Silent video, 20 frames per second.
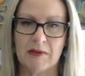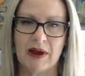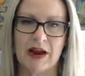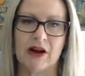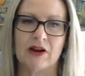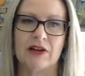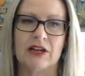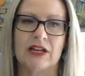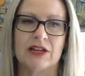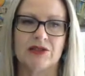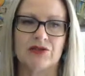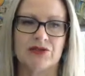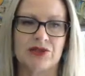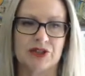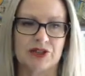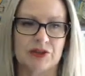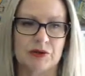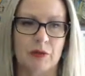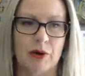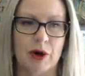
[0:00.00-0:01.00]
apparent in
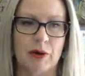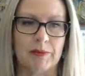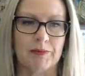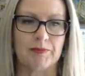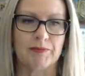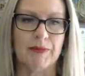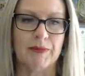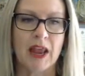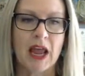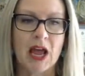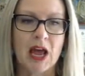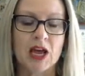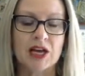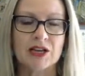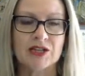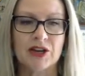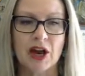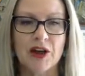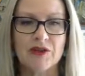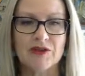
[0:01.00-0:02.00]
just a moment.
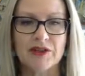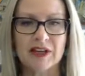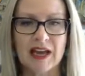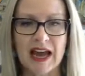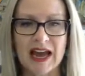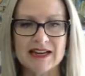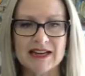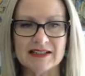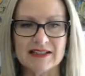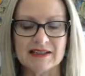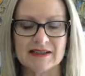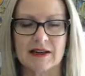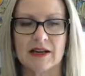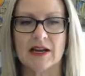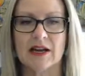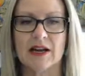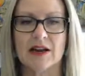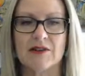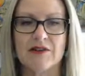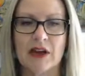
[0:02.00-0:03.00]
So the case
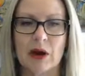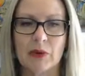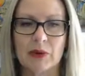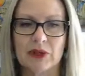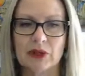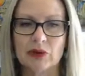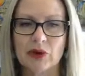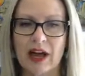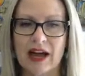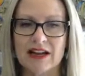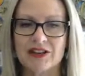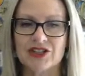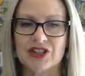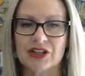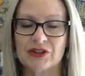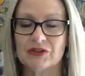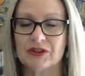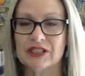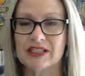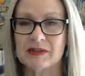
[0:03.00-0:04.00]
that we look at,
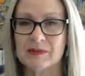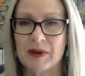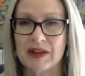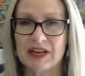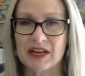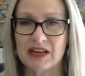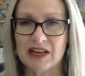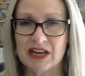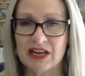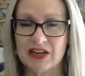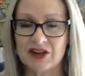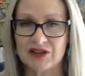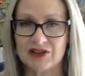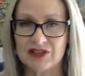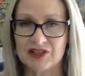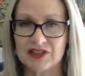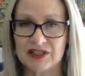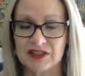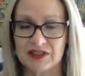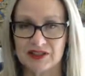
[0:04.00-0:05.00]
generally speaking, here
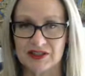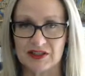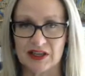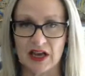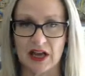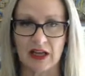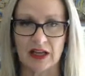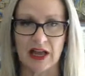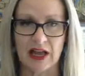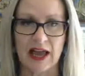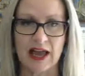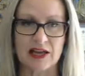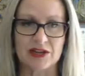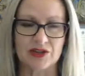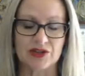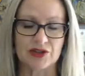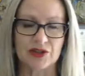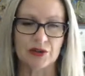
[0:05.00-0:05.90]
is De La Salle and